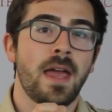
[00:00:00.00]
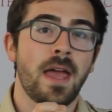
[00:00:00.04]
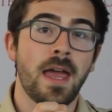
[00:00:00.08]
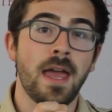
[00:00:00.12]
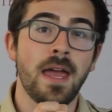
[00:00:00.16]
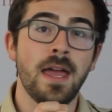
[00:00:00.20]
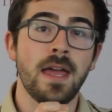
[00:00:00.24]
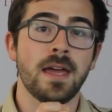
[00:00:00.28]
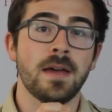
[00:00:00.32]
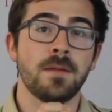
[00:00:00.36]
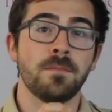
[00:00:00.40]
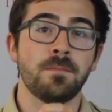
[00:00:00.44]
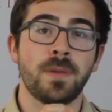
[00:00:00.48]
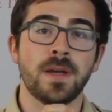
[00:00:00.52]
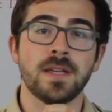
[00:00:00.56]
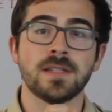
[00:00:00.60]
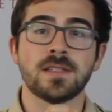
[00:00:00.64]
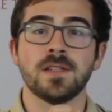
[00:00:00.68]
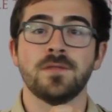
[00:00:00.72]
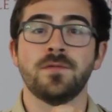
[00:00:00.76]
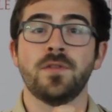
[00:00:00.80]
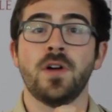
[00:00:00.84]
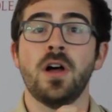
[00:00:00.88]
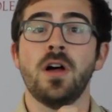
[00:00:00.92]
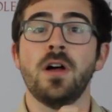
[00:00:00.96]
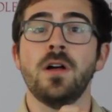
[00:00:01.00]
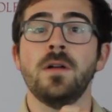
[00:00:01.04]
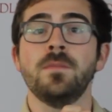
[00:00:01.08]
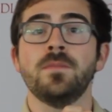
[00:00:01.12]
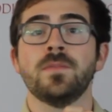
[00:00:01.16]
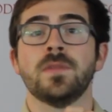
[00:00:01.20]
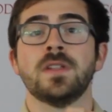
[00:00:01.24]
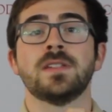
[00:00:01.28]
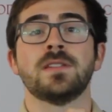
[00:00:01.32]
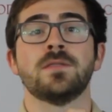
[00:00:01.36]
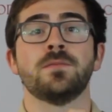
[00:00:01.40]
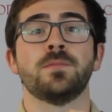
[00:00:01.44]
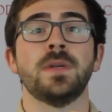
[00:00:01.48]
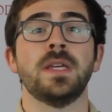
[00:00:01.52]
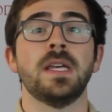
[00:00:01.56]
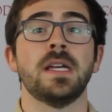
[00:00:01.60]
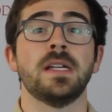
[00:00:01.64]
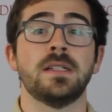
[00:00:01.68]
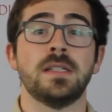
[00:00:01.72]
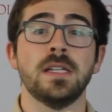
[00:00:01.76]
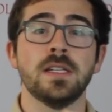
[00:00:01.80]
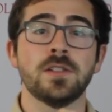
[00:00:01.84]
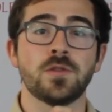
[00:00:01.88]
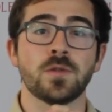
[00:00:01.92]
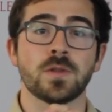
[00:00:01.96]
And best of all, this will be
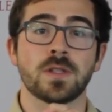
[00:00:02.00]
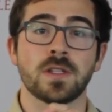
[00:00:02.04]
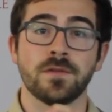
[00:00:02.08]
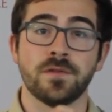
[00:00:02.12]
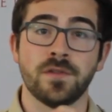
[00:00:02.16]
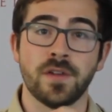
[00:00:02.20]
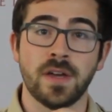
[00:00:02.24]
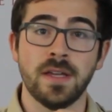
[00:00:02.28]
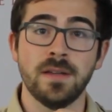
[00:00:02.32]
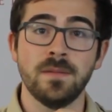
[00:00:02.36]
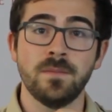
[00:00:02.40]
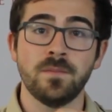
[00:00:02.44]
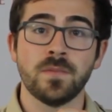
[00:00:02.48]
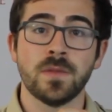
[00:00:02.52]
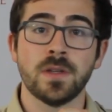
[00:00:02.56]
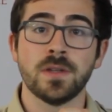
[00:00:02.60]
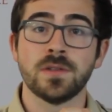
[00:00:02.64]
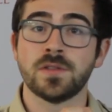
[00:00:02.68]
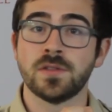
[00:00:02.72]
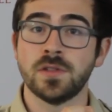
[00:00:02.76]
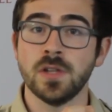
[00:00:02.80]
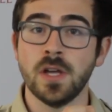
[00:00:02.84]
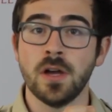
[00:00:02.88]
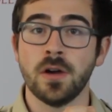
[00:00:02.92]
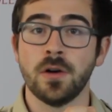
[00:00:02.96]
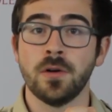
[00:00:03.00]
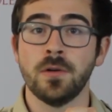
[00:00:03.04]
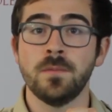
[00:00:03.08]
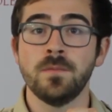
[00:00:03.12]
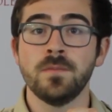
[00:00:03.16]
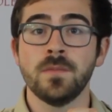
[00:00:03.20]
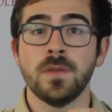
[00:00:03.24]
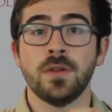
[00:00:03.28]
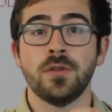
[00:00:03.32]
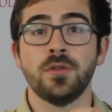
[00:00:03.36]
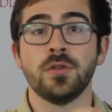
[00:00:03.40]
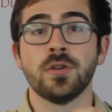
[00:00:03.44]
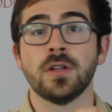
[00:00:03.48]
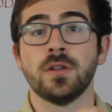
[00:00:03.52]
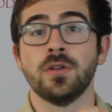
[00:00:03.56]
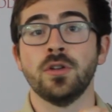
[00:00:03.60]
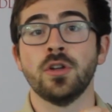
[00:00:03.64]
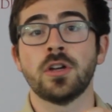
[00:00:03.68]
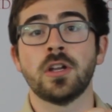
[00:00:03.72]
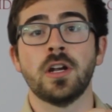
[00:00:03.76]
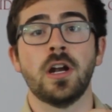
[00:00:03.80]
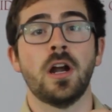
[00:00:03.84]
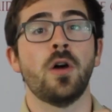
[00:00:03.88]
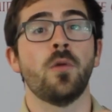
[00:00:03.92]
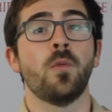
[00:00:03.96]
a district event, so you can
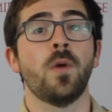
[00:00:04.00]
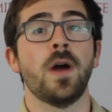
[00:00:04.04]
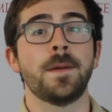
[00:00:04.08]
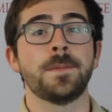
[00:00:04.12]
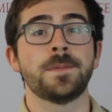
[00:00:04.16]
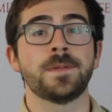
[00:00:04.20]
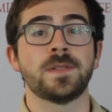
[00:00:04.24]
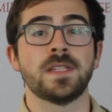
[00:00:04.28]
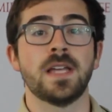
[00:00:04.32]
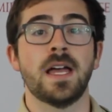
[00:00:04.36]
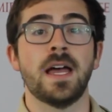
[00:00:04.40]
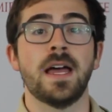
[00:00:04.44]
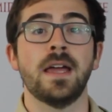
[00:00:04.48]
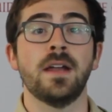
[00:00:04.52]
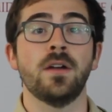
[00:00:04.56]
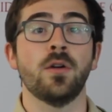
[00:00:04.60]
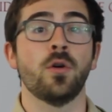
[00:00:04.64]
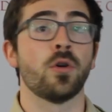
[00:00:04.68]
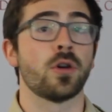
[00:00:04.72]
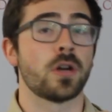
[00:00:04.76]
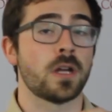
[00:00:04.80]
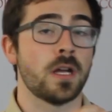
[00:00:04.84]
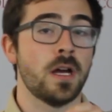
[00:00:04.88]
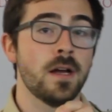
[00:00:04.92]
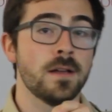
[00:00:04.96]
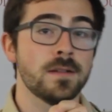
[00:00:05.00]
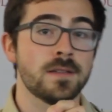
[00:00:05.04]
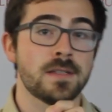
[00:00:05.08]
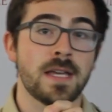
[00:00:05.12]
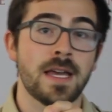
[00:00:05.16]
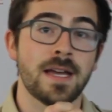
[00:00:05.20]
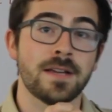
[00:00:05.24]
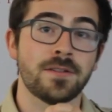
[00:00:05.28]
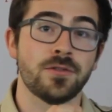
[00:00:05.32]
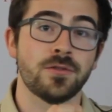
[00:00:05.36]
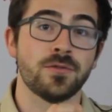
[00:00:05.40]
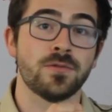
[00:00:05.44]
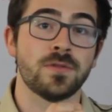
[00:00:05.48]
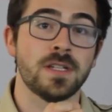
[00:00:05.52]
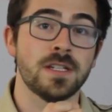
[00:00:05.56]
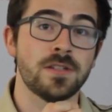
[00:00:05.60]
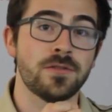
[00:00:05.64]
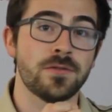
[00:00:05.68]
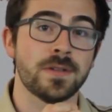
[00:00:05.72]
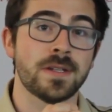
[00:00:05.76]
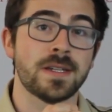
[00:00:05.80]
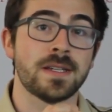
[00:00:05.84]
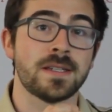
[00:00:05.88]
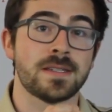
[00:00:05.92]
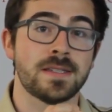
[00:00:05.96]
look at our website or contact your
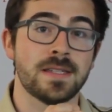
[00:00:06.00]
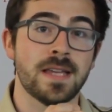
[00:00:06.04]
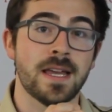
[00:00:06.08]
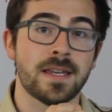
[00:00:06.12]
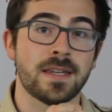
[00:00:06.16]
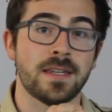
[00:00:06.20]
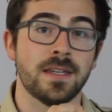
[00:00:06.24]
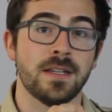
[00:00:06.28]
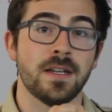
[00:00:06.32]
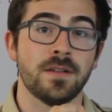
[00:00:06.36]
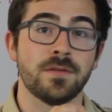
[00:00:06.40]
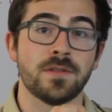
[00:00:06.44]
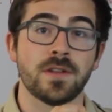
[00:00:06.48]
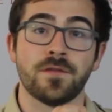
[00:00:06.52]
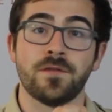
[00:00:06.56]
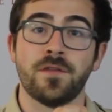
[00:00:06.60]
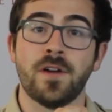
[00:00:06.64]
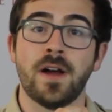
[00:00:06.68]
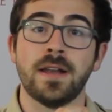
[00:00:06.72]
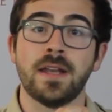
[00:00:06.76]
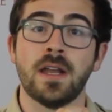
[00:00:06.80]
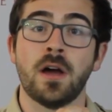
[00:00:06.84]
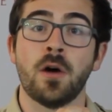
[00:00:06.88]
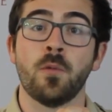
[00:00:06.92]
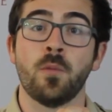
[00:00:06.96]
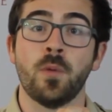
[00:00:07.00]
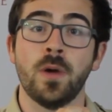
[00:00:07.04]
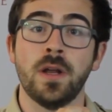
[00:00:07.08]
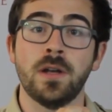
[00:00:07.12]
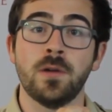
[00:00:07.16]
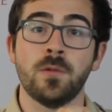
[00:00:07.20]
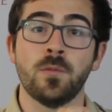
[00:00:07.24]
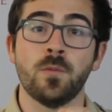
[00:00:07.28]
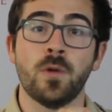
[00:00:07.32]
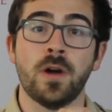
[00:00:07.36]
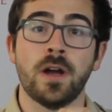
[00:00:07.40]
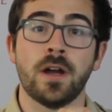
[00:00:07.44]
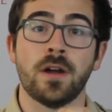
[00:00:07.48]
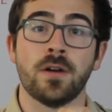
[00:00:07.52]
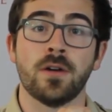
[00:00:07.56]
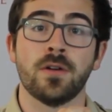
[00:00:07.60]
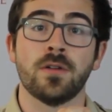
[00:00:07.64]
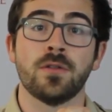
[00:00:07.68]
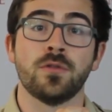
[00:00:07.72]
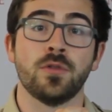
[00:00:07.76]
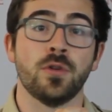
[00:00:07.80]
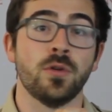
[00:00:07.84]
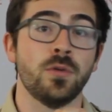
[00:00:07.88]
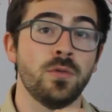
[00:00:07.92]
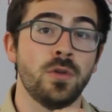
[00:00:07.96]
district executive to find out when and
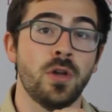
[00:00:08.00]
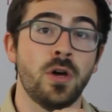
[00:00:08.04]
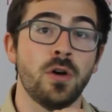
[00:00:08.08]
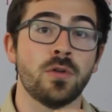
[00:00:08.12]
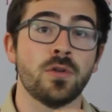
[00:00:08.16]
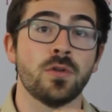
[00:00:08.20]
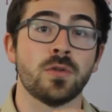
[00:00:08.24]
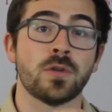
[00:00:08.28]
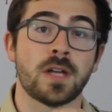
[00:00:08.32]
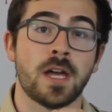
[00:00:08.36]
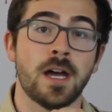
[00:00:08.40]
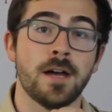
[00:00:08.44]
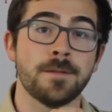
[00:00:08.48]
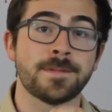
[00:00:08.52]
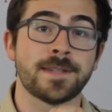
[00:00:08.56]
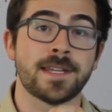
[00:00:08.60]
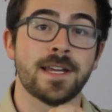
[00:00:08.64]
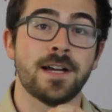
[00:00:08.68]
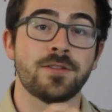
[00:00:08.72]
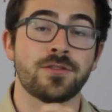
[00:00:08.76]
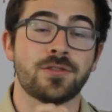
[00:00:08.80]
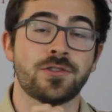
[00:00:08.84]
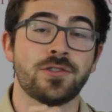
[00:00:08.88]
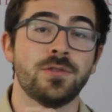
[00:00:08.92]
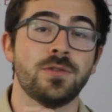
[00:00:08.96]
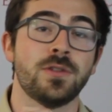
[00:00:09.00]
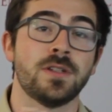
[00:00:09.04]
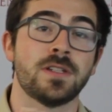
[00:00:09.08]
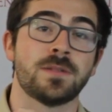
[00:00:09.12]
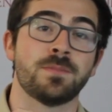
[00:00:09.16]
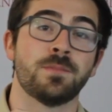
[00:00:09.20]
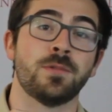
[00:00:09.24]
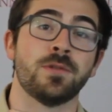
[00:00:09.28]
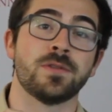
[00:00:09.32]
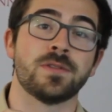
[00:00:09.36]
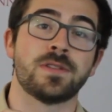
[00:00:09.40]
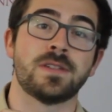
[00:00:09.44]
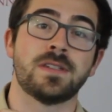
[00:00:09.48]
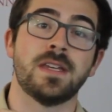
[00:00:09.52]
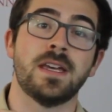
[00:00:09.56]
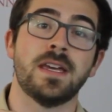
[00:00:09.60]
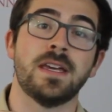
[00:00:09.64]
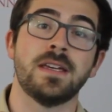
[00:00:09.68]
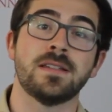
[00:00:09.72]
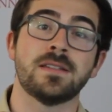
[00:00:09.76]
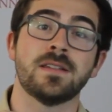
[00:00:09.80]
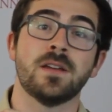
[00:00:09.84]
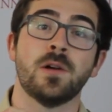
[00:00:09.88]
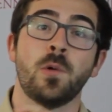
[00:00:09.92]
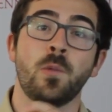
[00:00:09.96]
where your local Cub Scout Shooting Sports
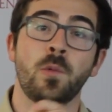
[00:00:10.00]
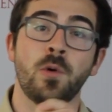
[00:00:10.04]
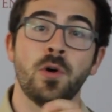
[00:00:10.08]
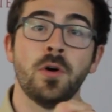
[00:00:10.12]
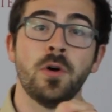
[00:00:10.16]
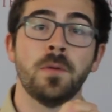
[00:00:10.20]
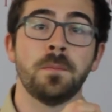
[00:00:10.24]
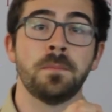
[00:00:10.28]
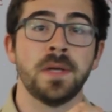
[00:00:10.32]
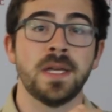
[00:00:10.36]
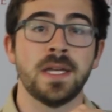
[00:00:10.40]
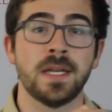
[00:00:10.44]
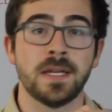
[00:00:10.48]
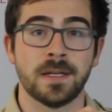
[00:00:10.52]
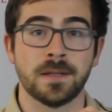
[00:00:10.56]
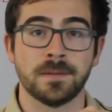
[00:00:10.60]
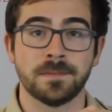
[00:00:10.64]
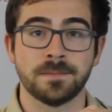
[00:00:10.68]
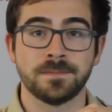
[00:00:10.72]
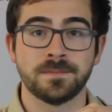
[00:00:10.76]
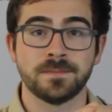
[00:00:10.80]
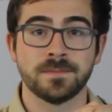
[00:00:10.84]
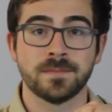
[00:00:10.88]
Days will be.